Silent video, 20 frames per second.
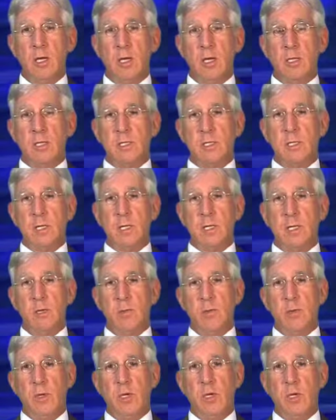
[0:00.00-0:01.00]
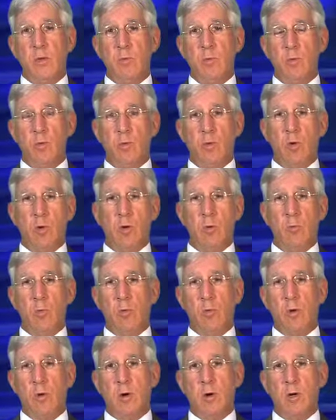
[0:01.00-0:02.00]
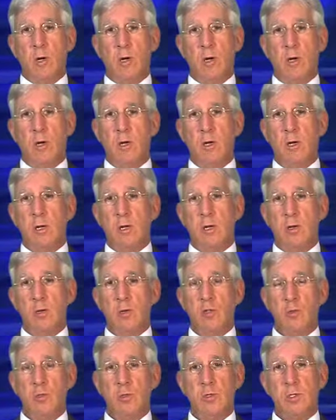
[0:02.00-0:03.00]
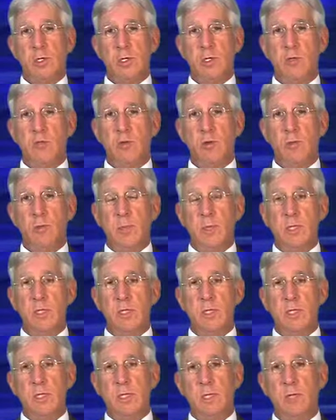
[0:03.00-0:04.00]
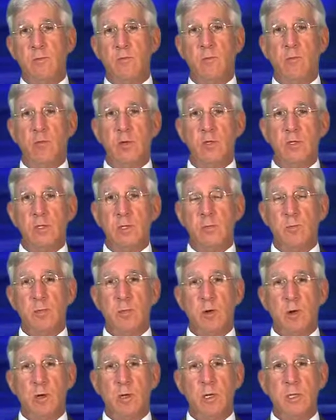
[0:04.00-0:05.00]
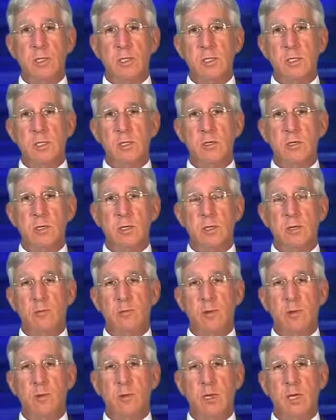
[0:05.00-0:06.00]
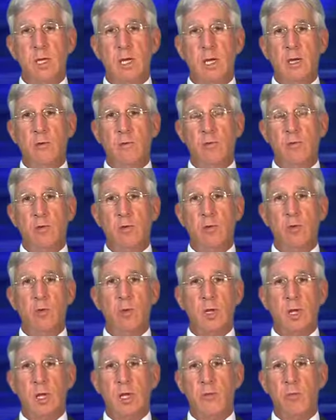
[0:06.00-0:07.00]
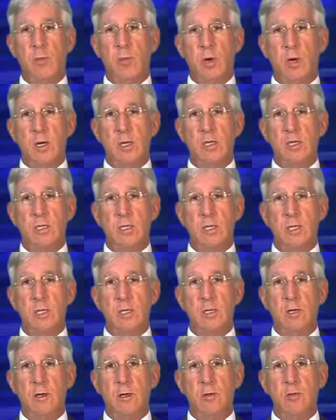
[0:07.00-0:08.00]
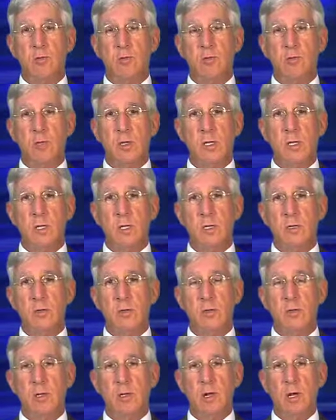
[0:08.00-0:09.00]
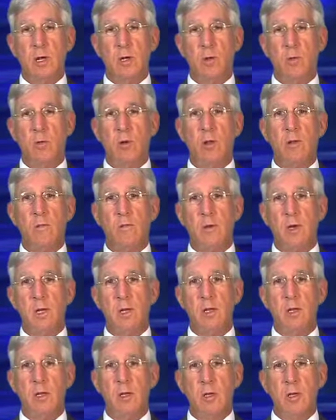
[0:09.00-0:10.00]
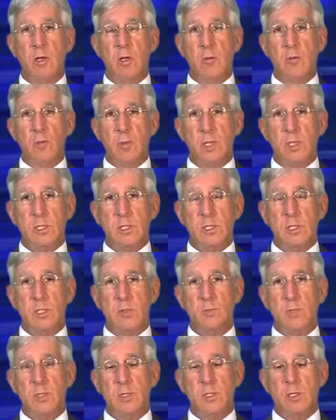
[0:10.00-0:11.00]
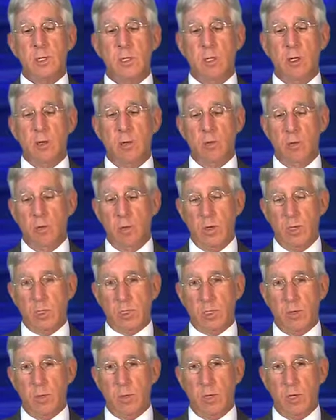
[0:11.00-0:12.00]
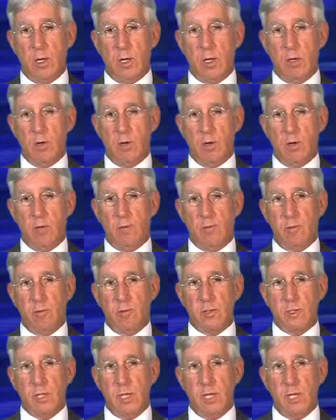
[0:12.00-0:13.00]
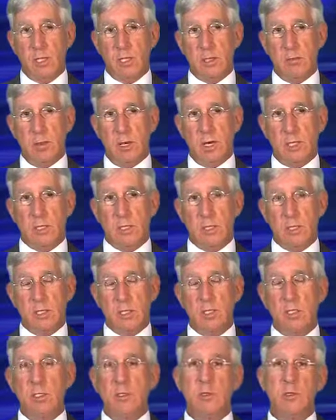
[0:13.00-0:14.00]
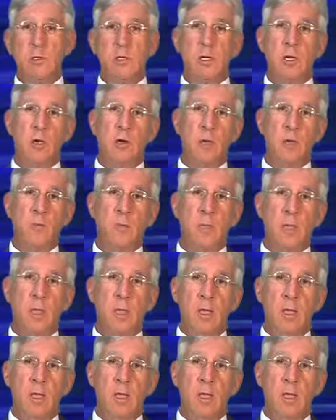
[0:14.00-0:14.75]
it's getting to be more and more uh, a larger percentage of our business. The unfortunate part is uh, we only have two or three life markets that are truly into the non-qualified business. But we stumbled onto our first case about six years ago.